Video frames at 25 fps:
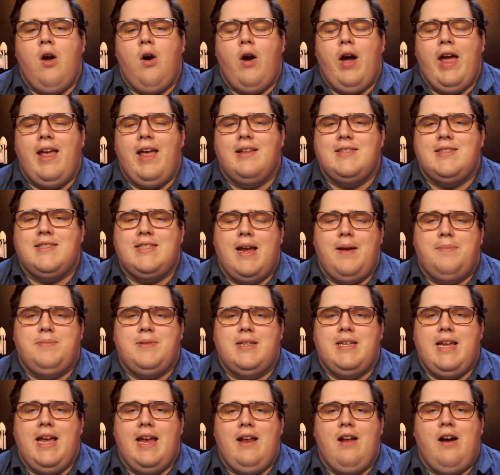and stay up
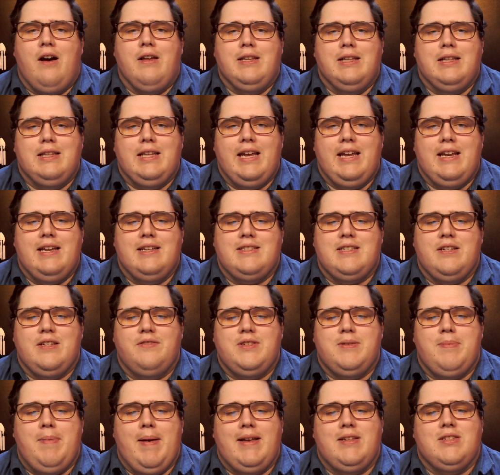to date on the latest of
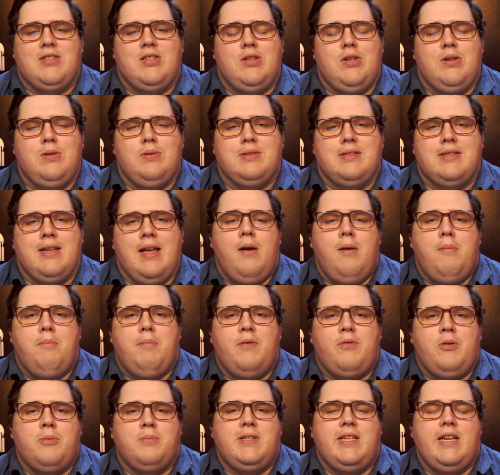space news.
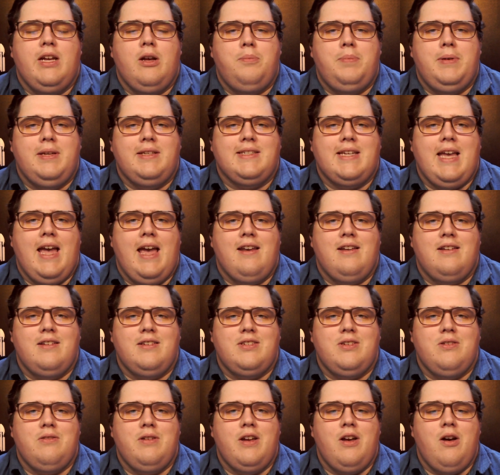But from T L P's Canada
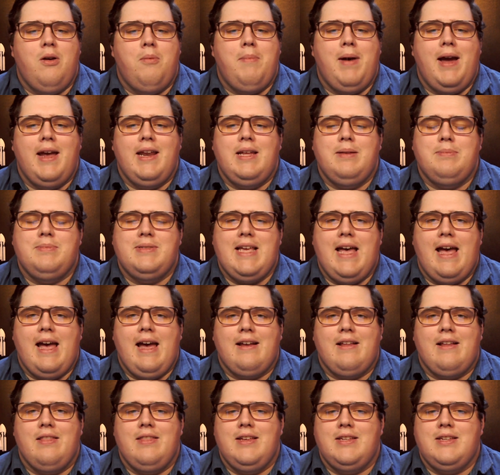studio, my name's Zach,
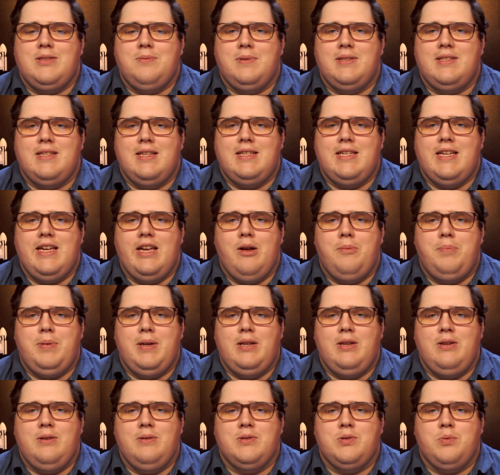this was the T L
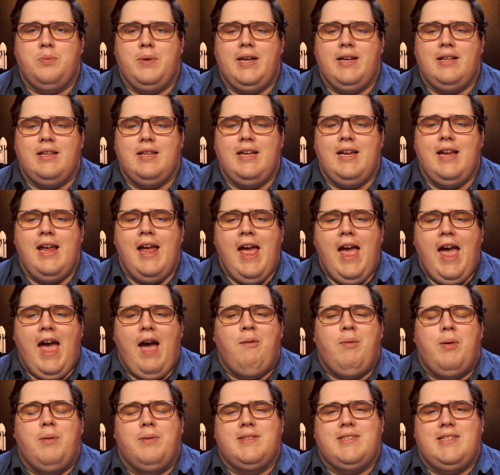P News Weekly,
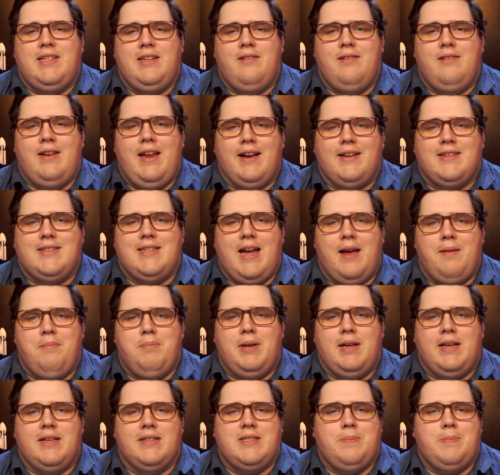and we will see you next time,
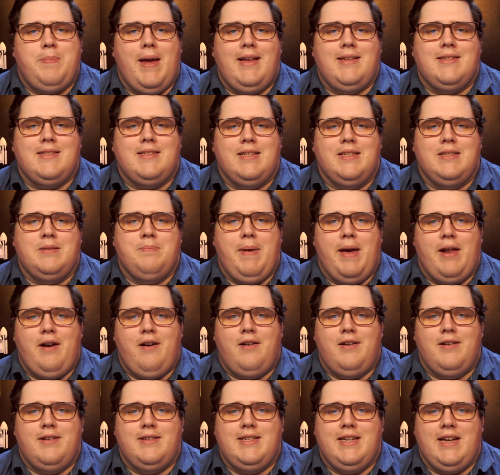because space is
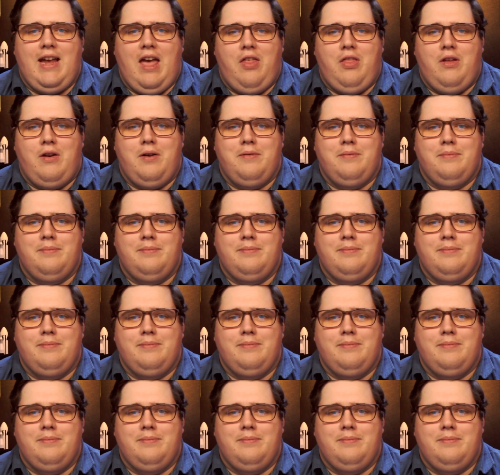better together.